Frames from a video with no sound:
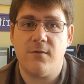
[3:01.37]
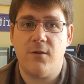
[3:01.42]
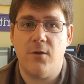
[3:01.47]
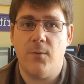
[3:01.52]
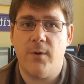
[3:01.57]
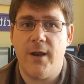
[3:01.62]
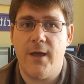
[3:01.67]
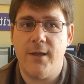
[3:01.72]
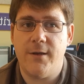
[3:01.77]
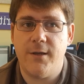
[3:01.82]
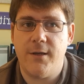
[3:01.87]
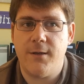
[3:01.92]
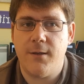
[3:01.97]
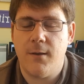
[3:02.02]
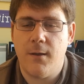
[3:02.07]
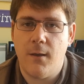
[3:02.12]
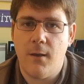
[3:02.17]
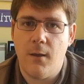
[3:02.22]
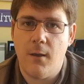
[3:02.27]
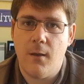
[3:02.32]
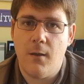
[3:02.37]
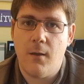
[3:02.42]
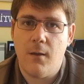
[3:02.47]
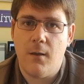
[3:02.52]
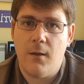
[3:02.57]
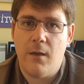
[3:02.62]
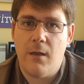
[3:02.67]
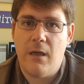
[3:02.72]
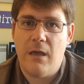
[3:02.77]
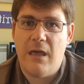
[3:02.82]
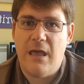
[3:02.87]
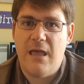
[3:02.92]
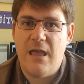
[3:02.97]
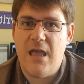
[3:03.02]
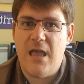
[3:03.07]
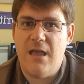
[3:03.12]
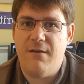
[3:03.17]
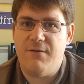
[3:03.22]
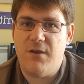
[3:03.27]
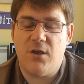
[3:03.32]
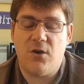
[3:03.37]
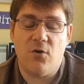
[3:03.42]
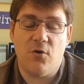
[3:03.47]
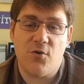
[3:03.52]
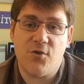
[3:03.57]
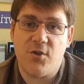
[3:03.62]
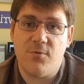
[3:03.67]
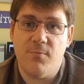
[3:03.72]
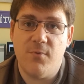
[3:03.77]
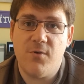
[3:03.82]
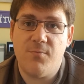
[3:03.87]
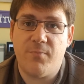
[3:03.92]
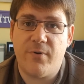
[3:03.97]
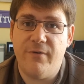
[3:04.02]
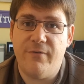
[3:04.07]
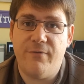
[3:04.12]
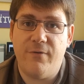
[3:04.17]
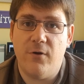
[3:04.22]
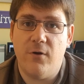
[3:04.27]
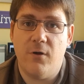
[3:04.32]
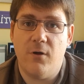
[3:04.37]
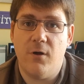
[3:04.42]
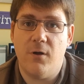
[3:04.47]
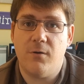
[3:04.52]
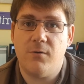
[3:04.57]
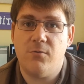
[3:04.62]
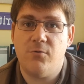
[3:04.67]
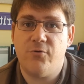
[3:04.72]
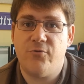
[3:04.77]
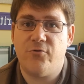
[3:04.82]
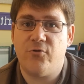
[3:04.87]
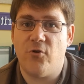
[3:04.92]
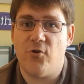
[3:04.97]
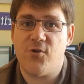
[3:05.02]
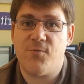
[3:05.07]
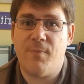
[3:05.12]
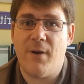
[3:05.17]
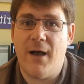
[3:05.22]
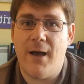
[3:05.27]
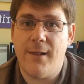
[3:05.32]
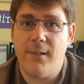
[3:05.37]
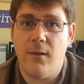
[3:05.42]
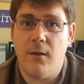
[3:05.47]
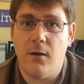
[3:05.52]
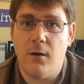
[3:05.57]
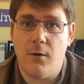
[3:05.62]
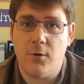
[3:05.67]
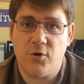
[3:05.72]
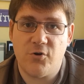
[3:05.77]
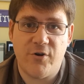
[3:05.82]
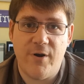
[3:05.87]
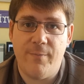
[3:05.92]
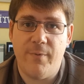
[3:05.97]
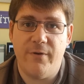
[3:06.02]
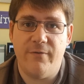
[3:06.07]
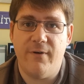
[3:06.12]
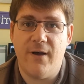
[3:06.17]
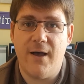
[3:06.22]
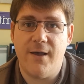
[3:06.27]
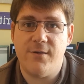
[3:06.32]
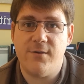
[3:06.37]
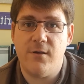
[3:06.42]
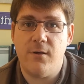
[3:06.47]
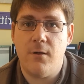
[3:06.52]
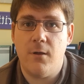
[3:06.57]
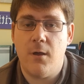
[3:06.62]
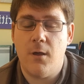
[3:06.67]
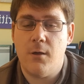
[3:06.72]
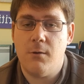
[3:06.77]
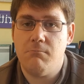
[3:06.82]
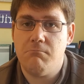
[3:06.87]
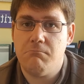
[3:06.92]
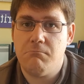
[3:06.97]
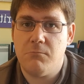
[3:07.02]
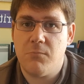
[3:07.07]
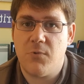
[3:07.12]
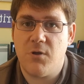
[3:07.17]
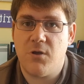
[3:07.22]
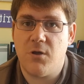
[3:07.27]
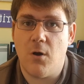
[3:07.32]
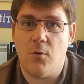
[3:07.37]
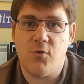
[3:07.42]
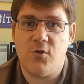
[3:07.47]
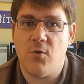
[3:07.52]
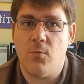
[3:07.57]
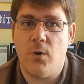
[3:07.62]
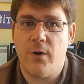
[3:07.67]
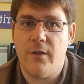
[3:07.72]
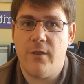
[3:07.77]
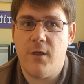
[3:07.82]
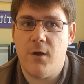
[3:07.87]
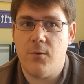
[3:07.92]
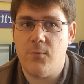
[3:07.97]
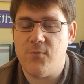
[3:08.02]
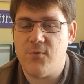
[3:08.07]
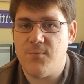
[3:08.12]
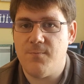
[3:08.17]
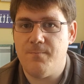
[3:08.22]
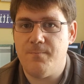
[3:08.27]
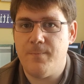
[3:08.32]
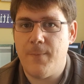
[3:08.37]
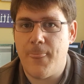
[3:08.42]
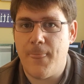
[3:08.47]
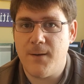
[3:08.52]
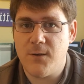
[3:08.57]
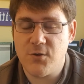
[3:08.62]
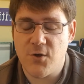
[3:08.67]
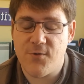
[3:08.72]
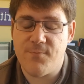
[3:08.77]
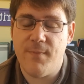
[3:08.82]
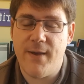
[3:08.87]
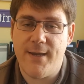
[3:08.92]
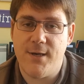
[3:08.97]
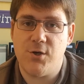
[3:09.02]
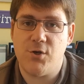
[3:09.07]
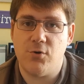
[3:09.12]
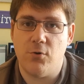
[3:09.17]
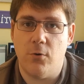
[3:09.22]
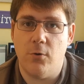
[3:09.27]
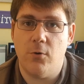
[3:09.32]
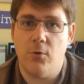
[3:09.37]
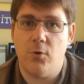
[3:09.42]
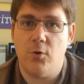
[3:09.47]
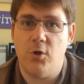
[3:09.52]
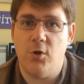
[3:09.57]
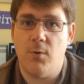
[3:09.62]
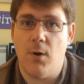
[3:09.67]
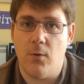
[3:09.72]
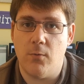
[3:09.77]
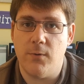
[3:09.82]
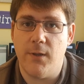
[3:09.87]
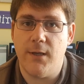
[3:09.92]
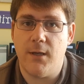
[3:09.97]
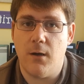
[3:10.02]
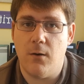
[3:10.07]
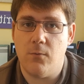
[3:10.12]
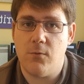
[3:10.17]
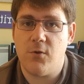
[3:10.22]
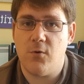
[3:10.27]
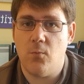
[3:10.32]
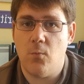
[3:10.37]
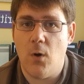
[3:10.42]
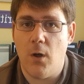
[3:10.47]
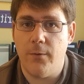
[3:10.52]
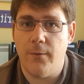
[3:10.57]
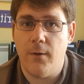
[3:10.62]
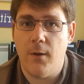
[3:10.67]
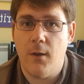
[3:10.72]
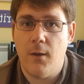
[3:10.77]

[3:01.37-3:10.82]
do what I did. If your customers prefer Trustpilot or TripAdvisor, go to one of those. Just make sure you only go to one.